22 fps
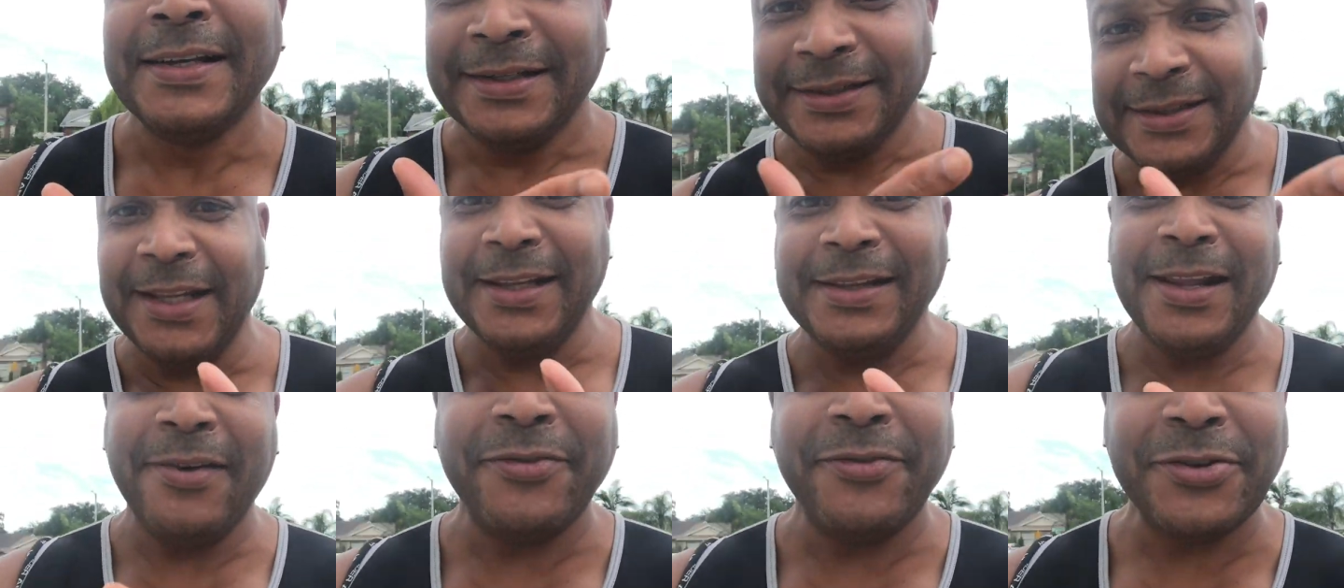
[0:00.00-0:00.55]

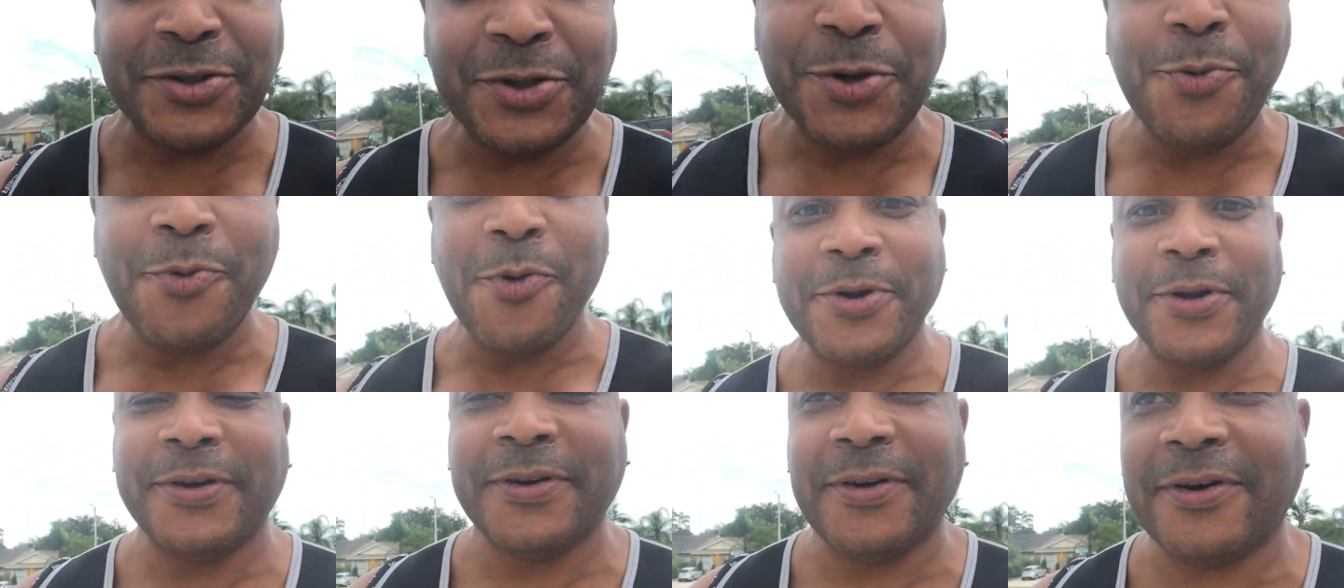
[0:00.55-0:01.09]
get level 2
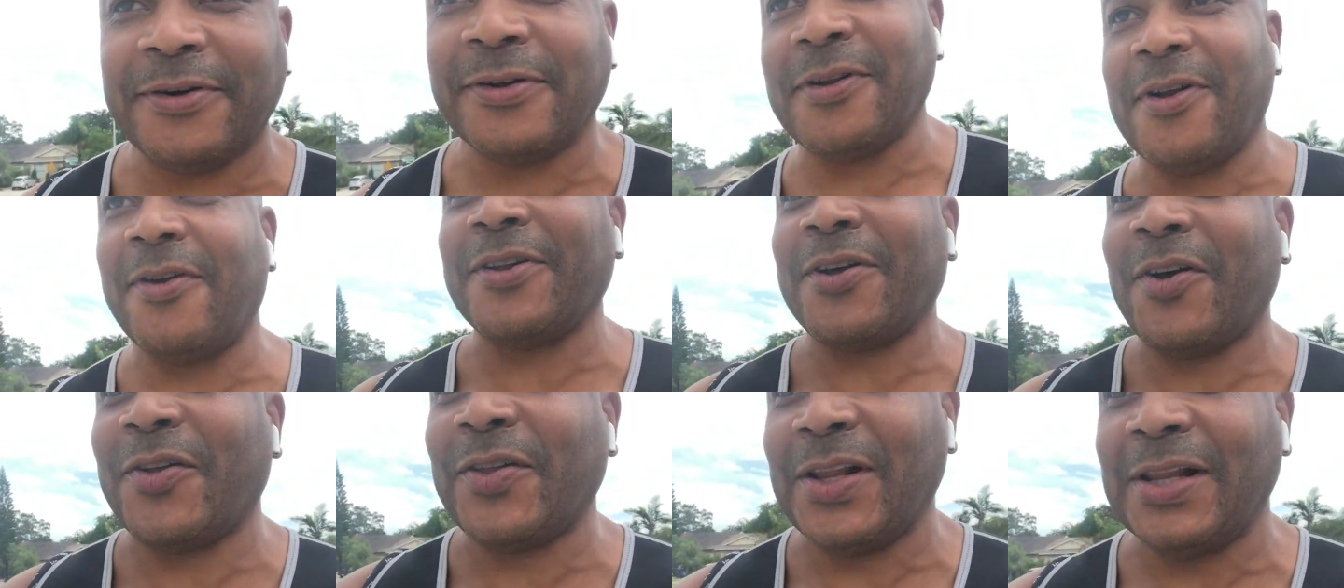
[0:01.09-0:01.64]
on
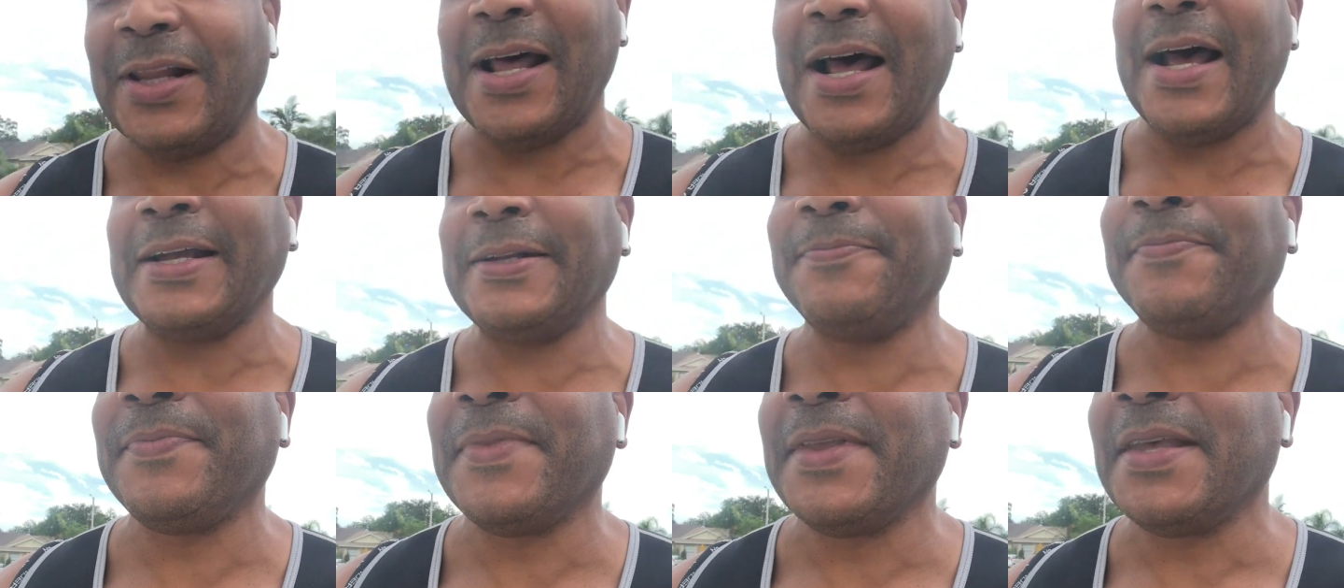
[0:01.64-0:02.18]
the
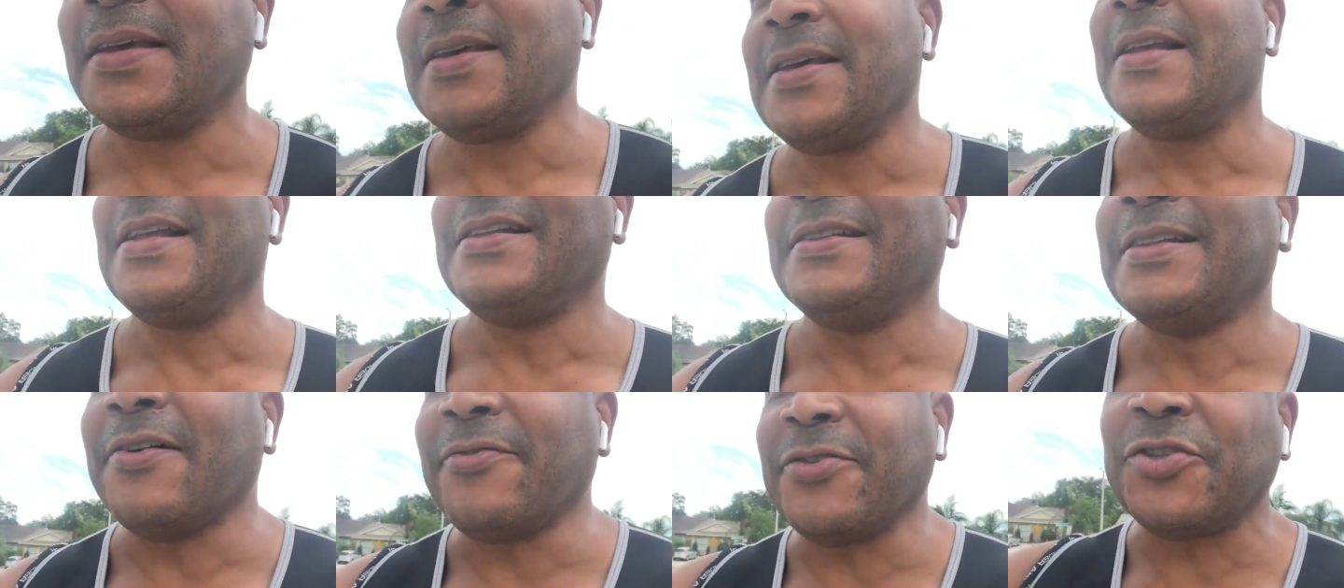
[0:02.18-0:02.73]
line.
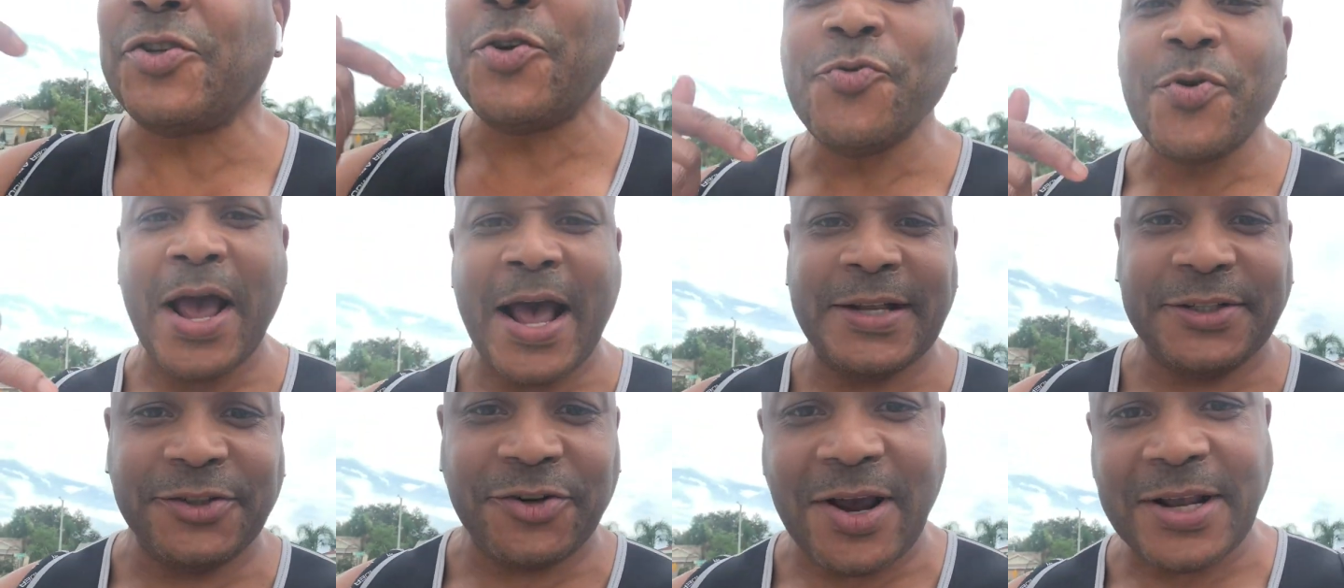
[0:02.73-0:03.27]
Level 2
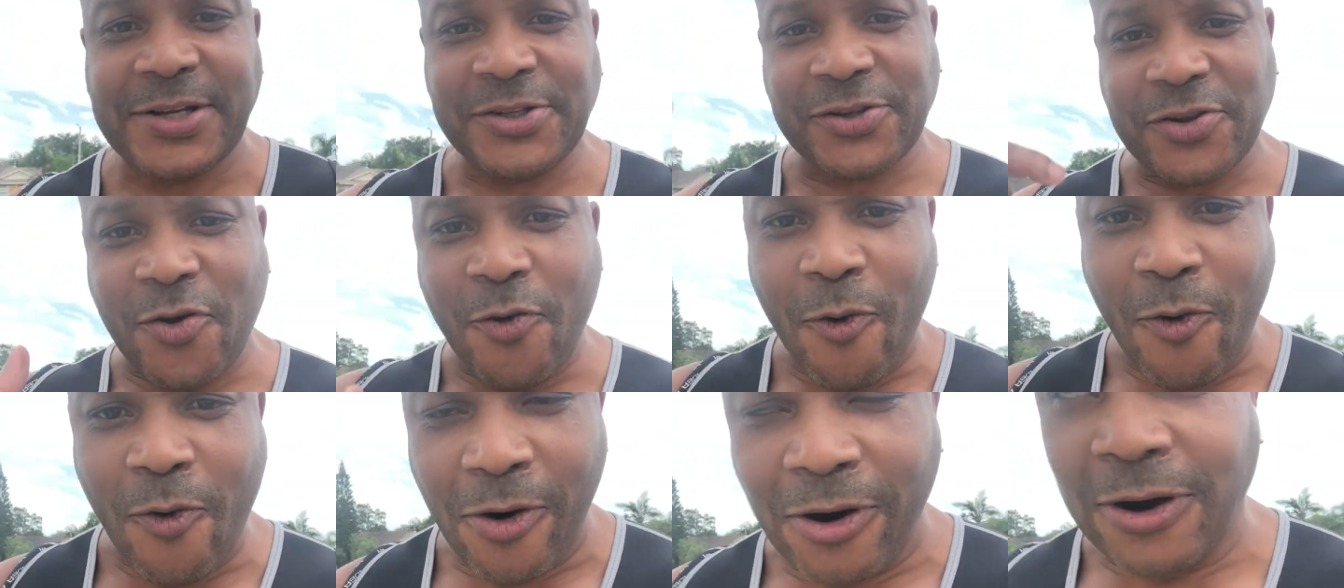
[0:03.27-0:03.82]
guy tries to
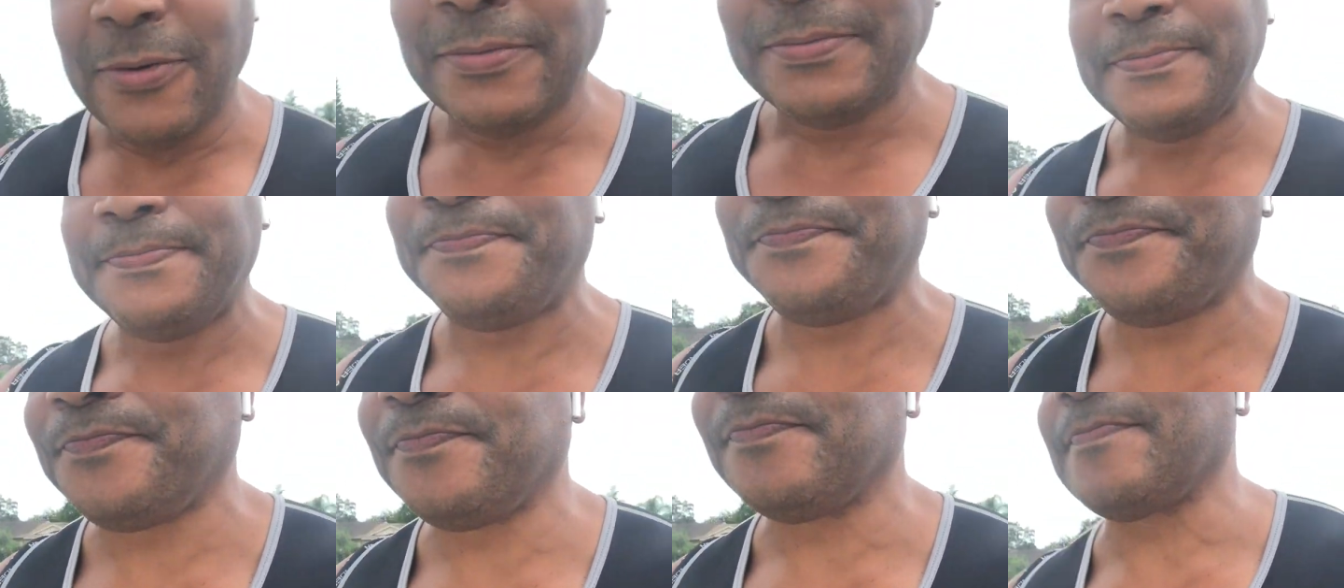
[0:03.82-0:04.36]
call.
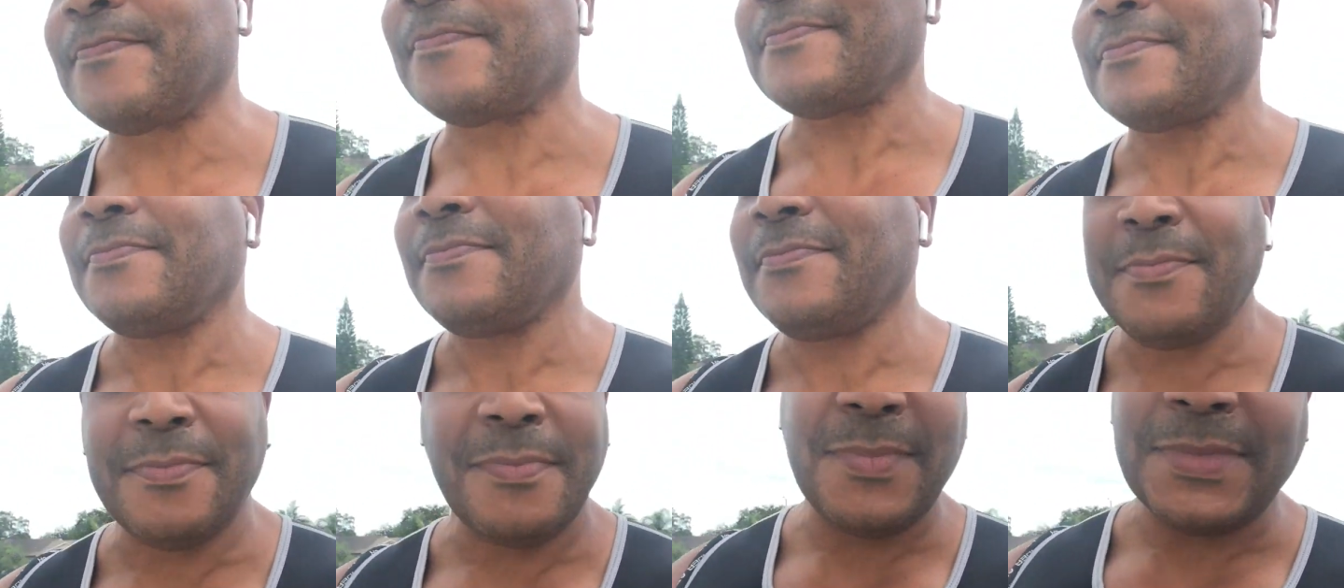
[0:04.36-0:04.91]

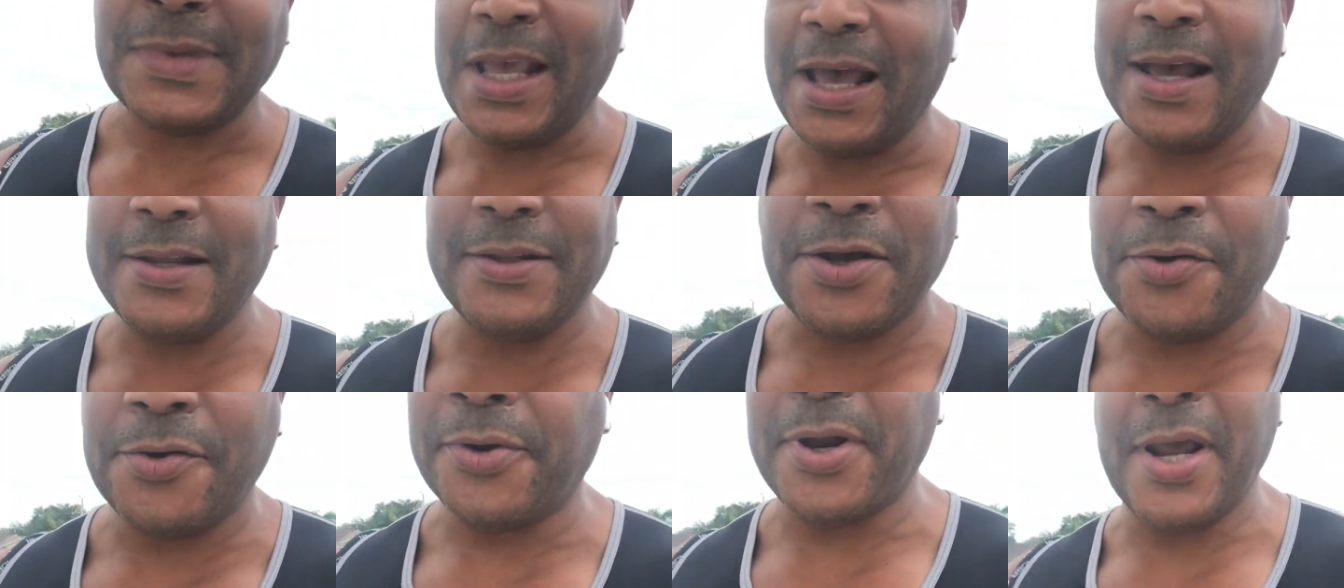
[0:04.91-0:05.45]
I
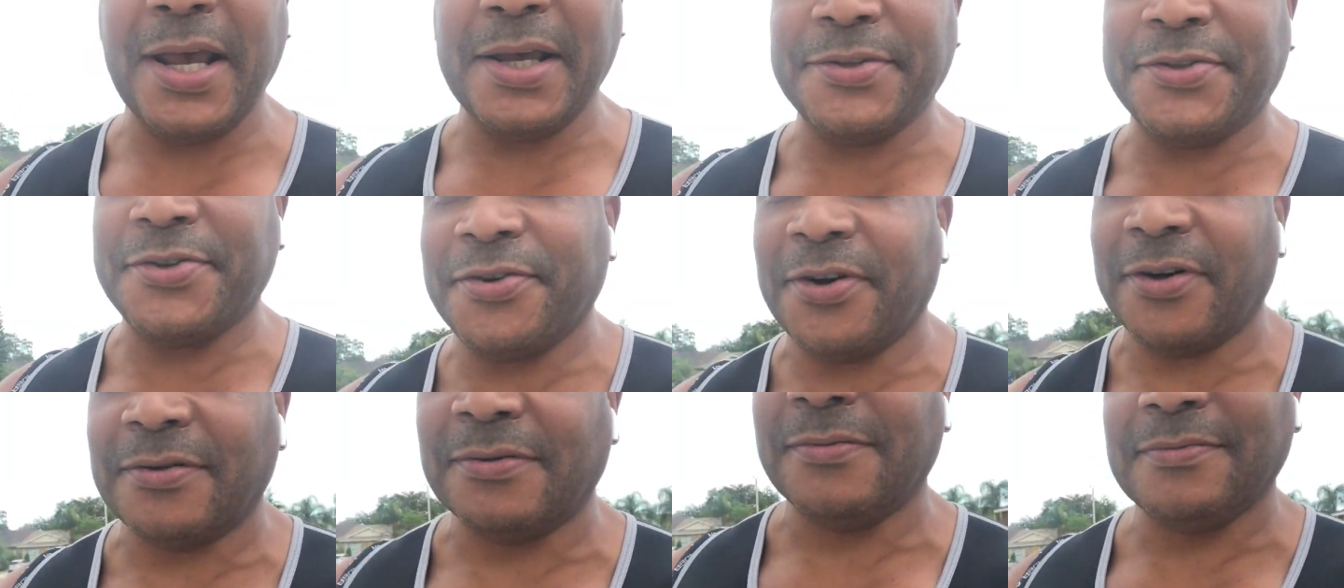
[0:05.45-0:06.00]
don't
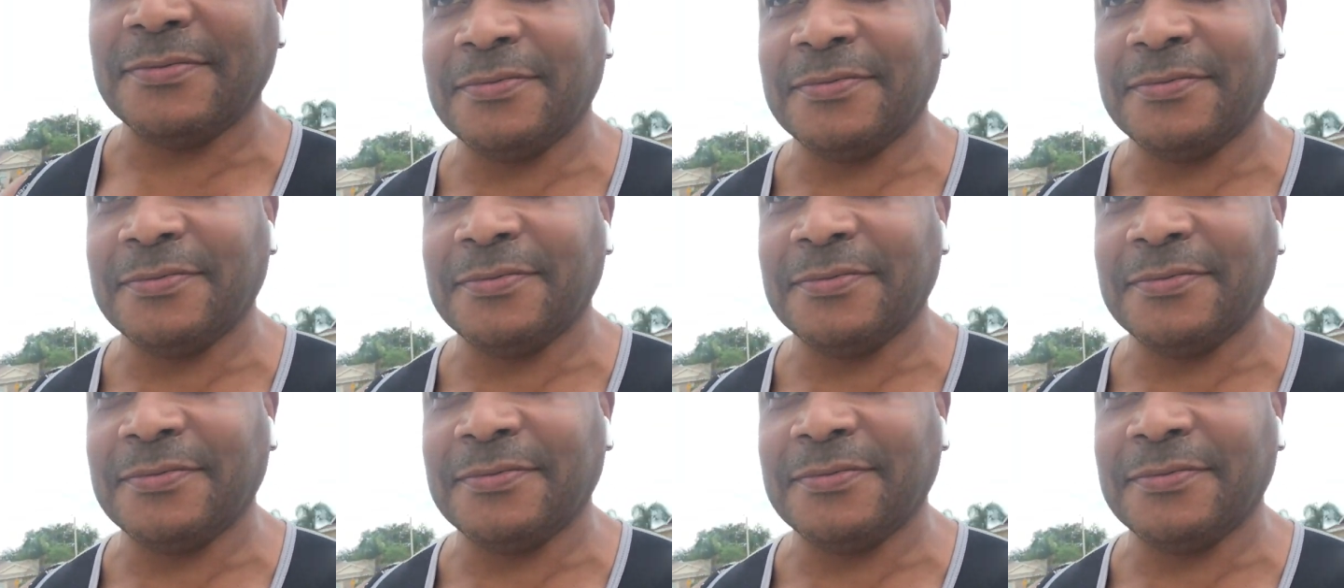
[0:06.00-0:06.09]
answer.